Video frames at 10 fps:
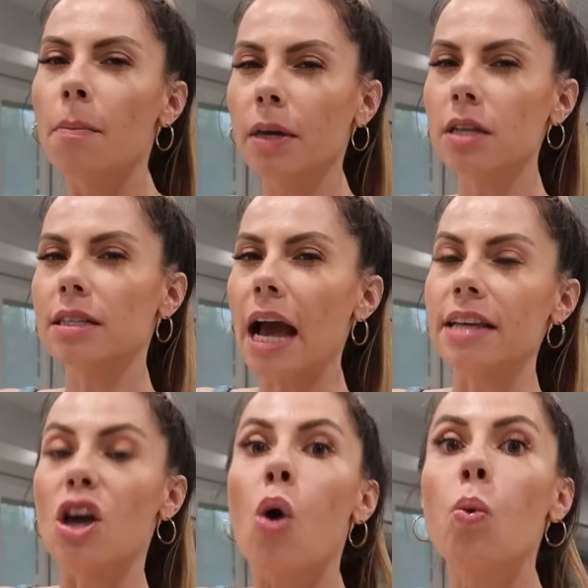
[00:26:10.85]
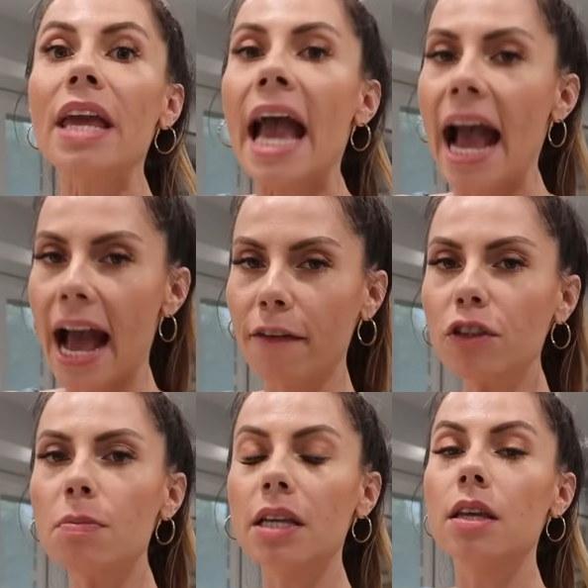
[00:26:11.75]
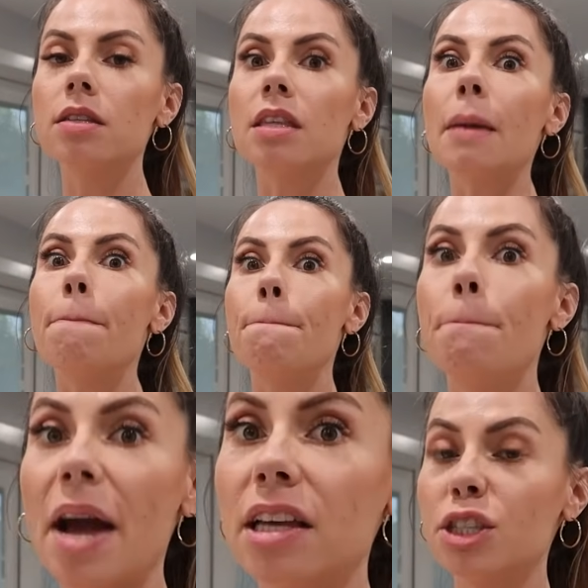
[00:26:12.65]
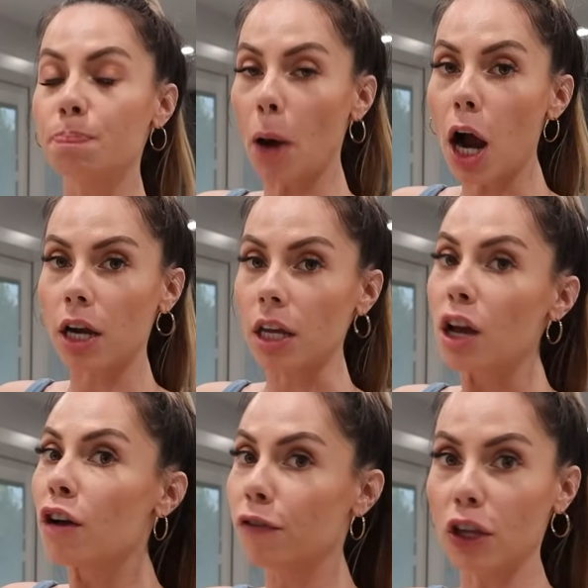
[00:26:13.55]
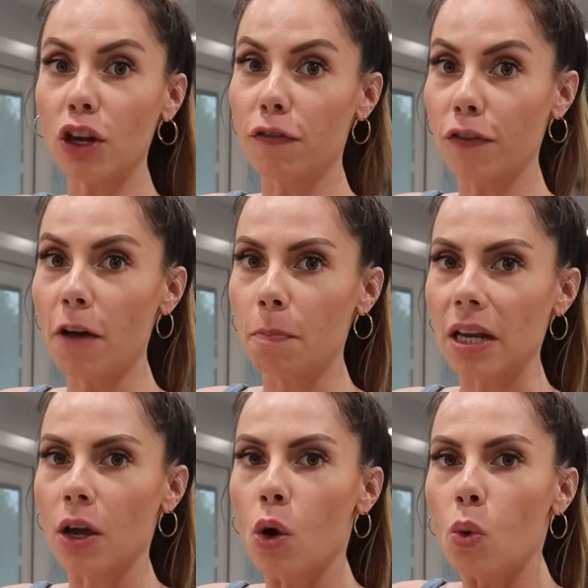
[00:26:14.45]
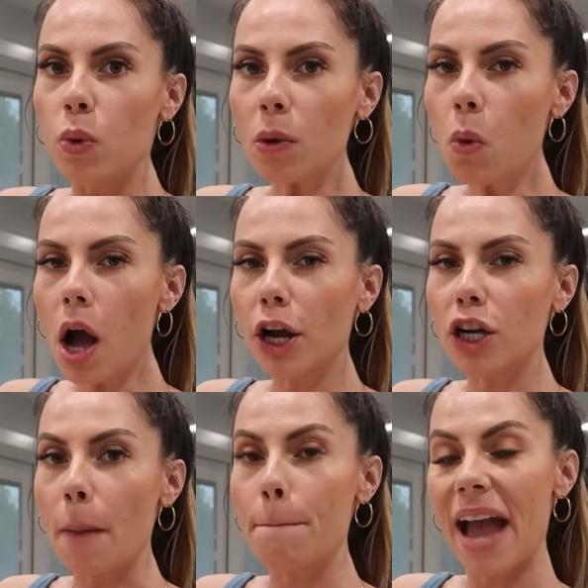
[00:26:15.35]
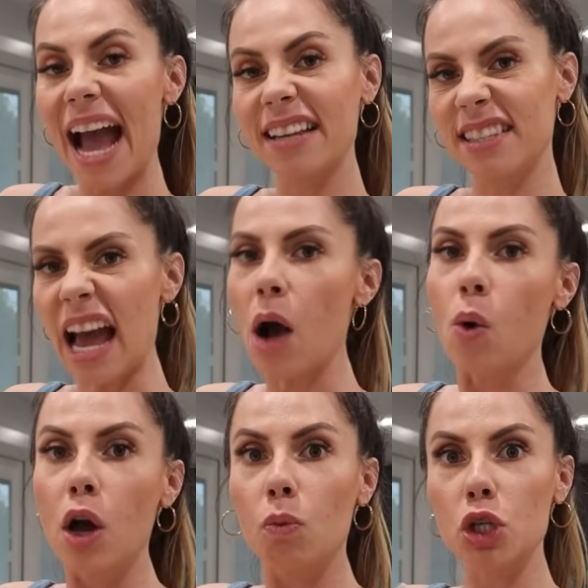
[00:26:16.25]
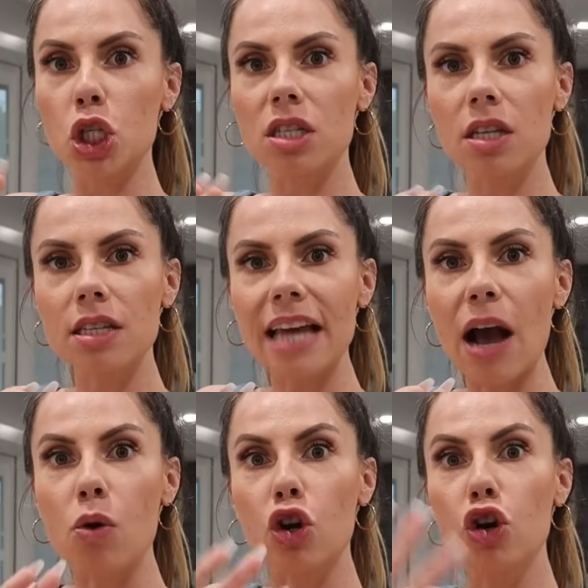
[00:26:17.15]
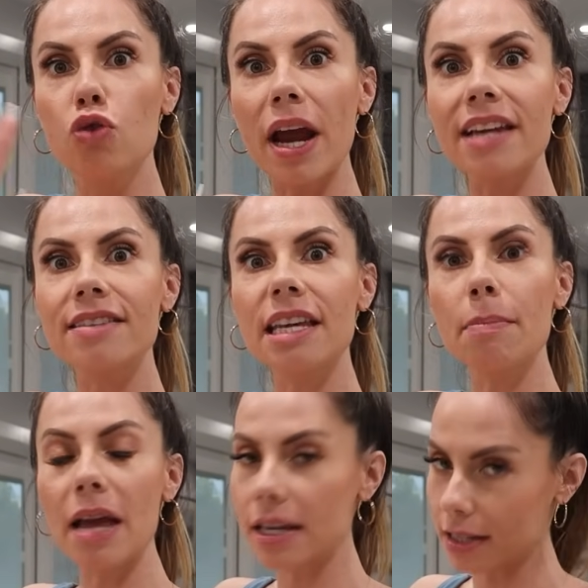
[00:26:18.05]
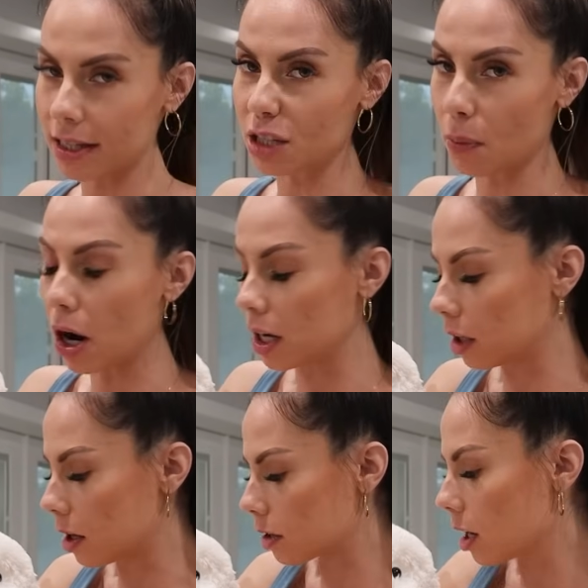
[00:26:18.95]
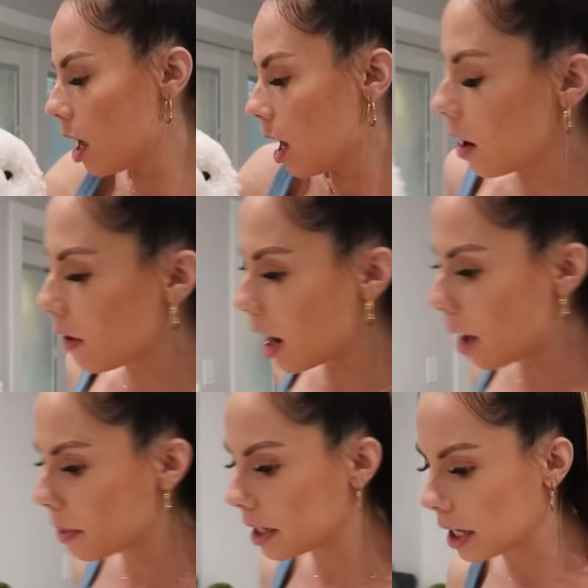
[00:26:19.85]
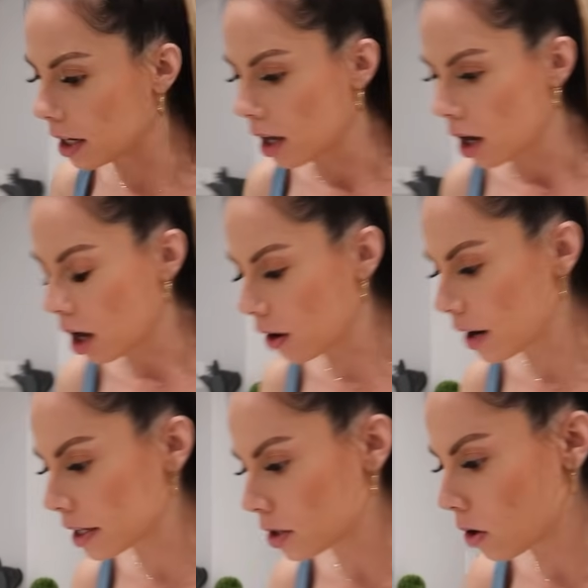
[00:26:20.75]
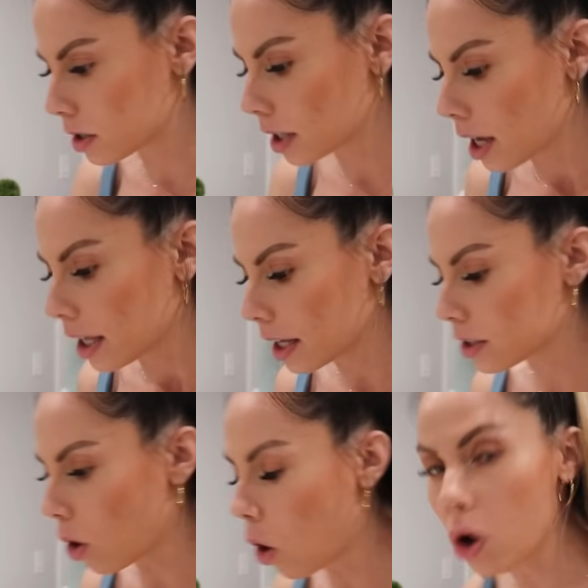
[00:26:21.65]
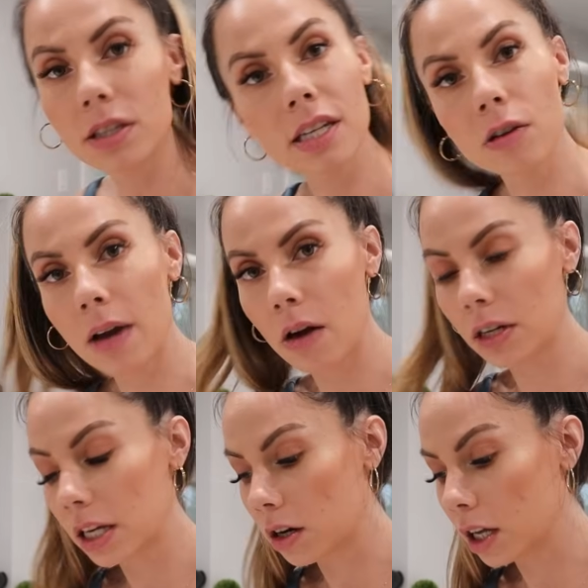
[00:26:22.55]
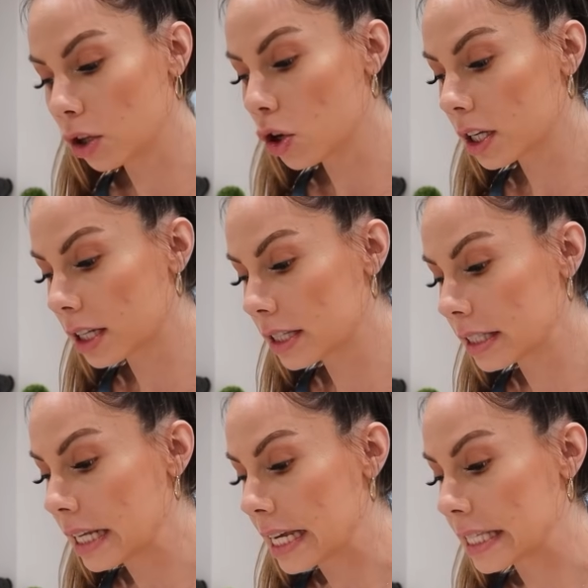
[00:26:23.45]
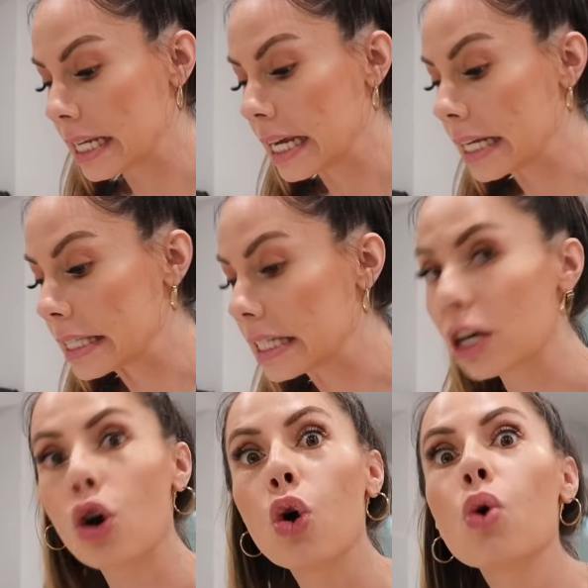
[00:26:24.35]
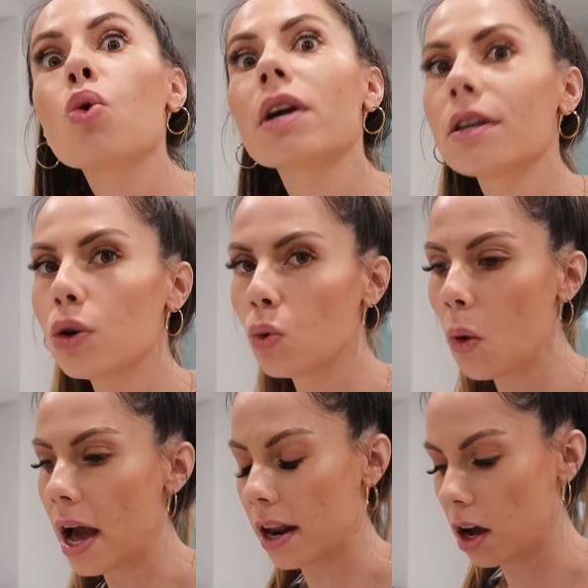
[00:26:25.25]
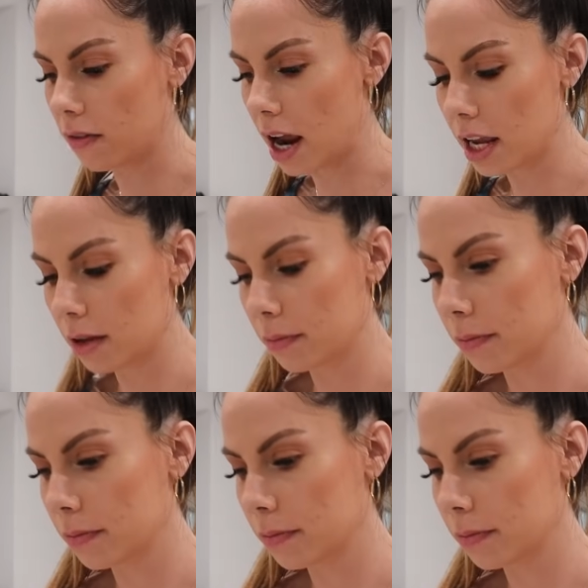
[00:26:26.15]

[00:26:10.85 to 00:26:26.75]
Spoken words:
Because guys, we have to make this the best party for little Fluffbean. We want her to pass out when she sees how crazy amazing this party looks. All right, Llamabean. All right, Toast. Let's all sit around here and look at this list and see who can do what, all right?